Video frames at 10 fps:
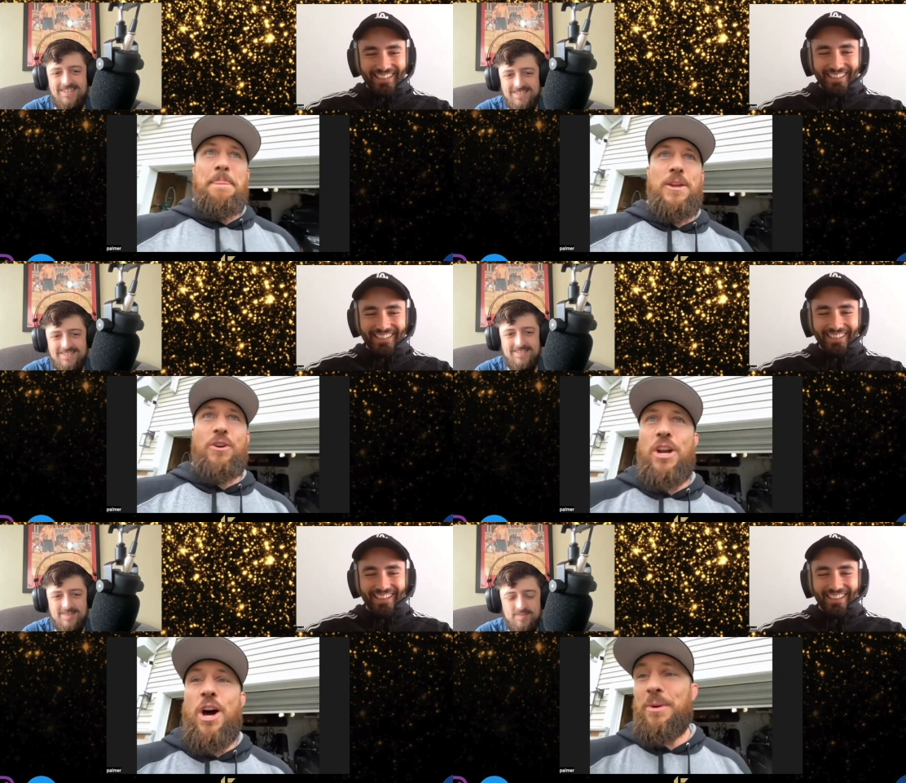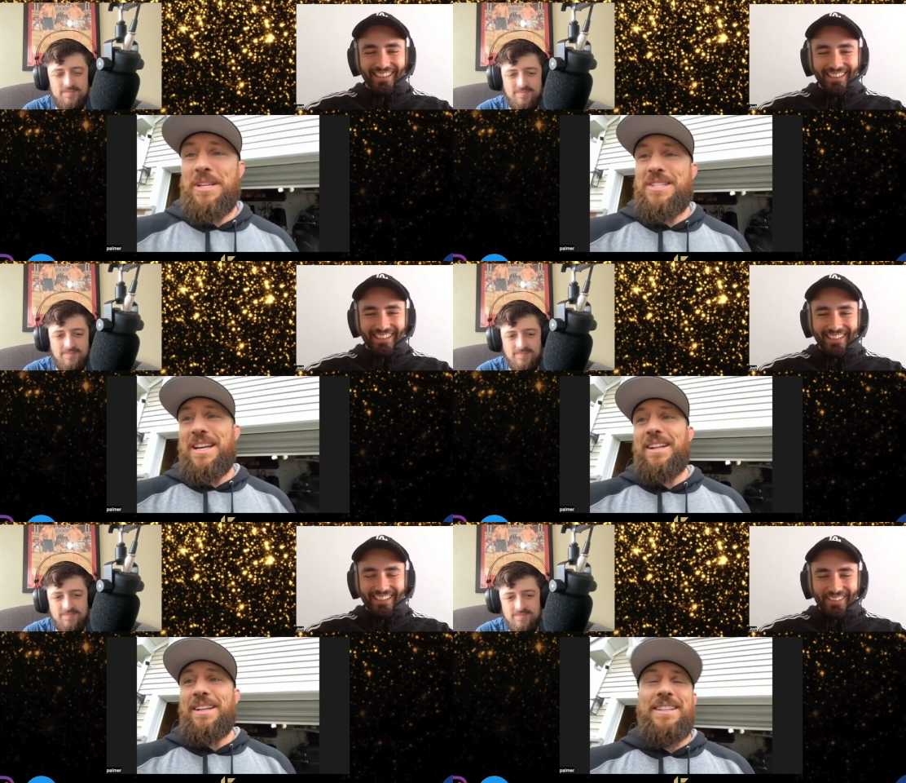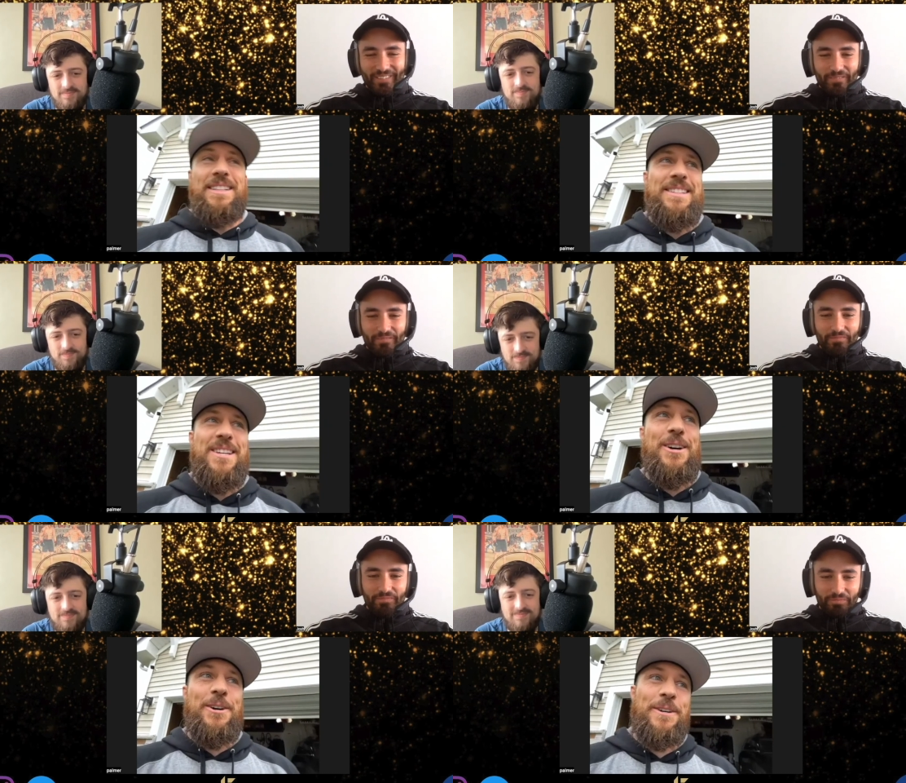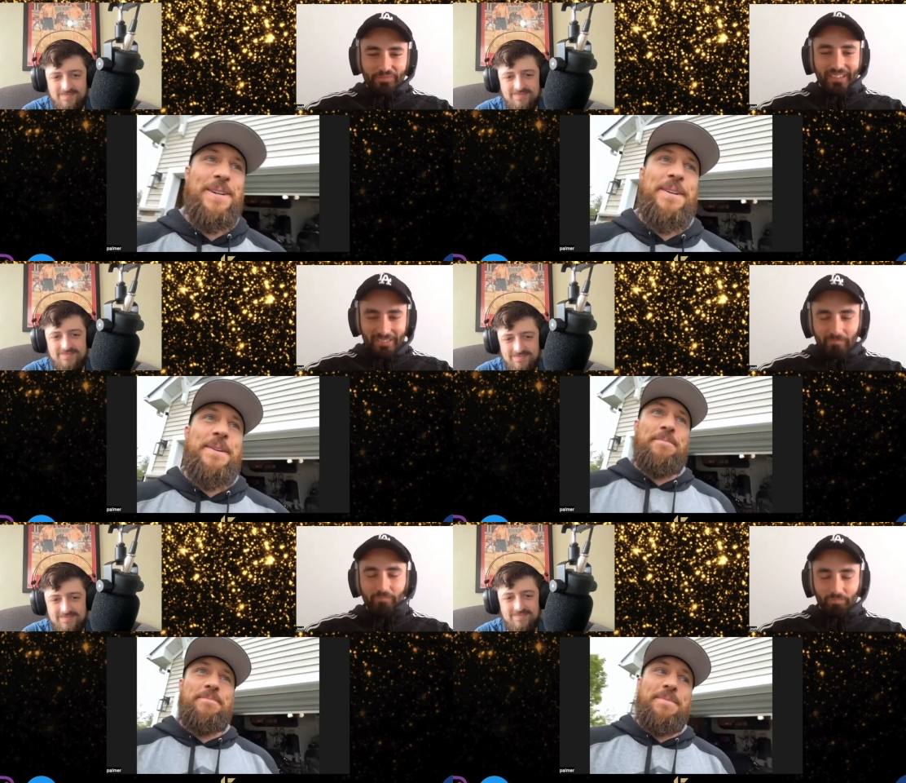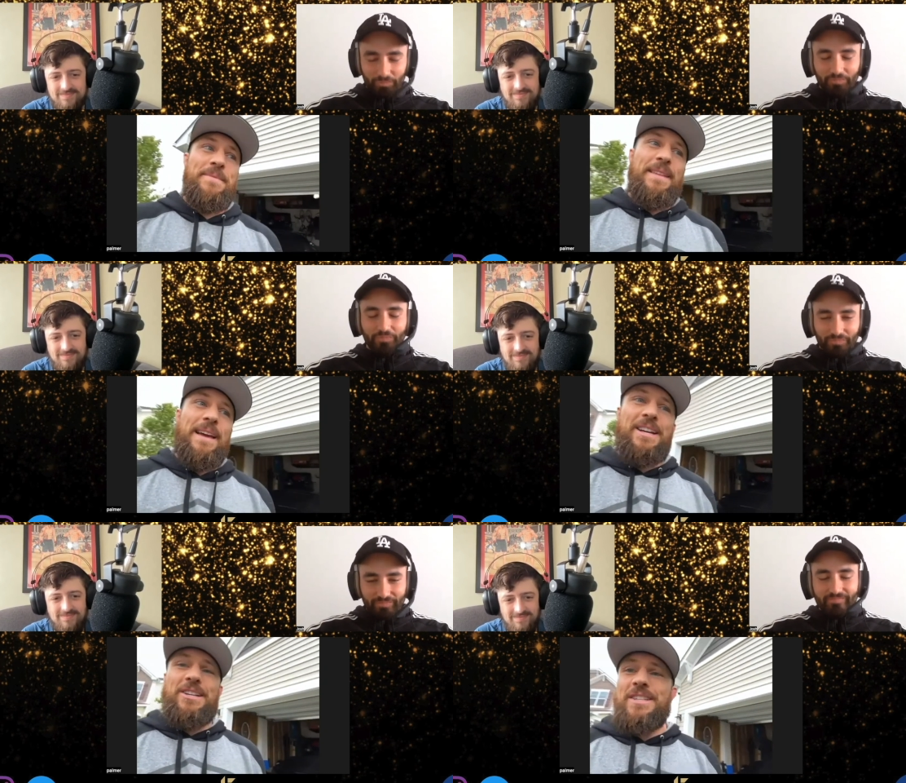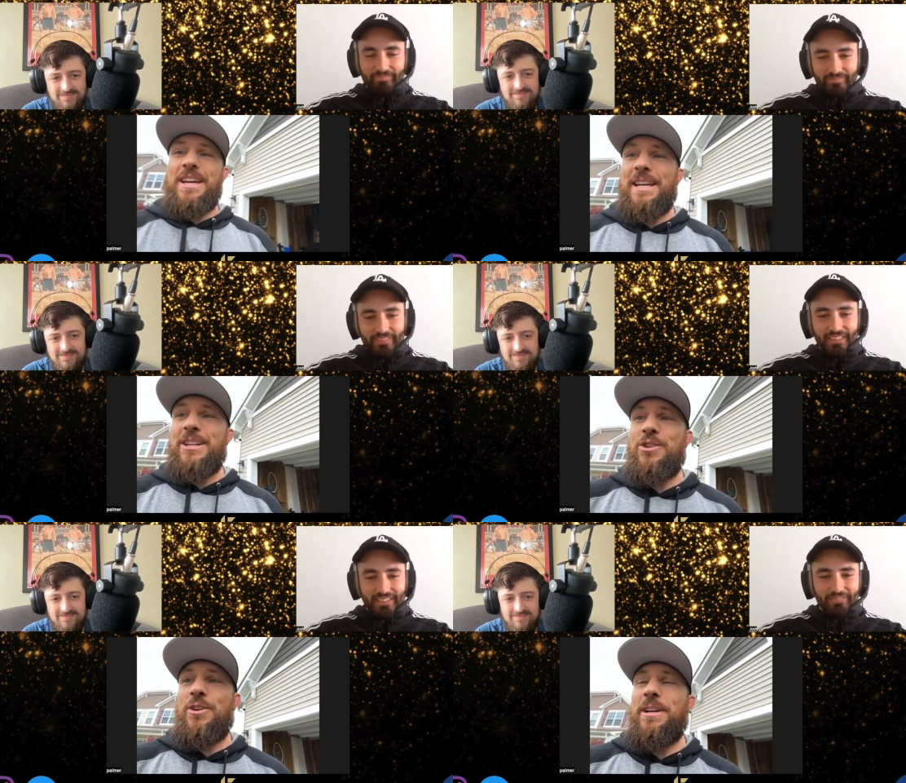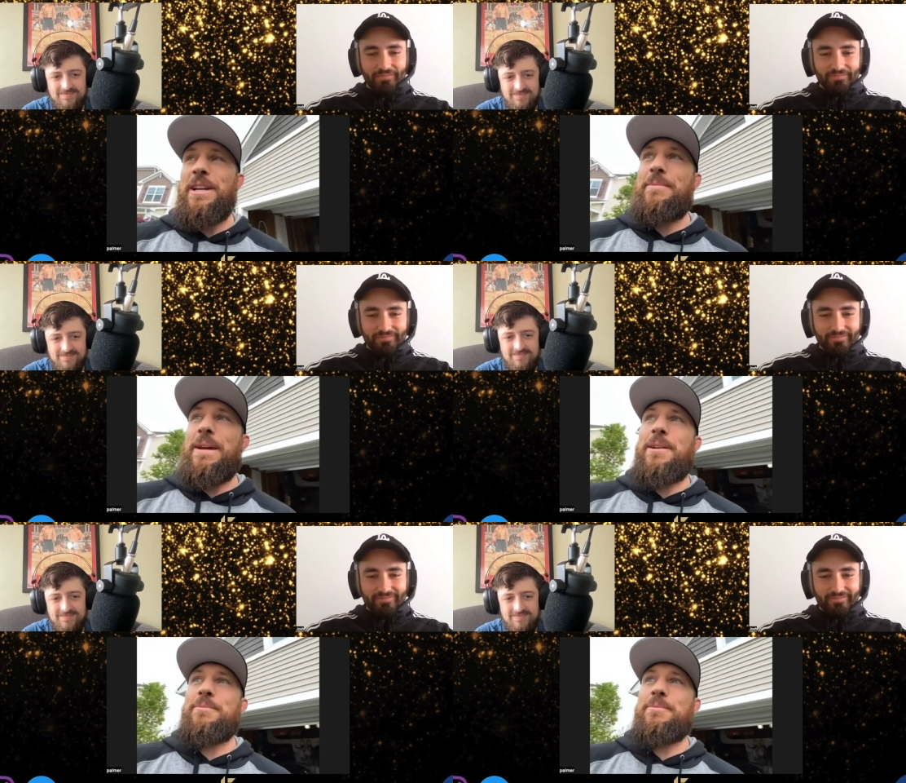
Speaker 1: you can yeah, always sell it. So I just like enjoying it, man.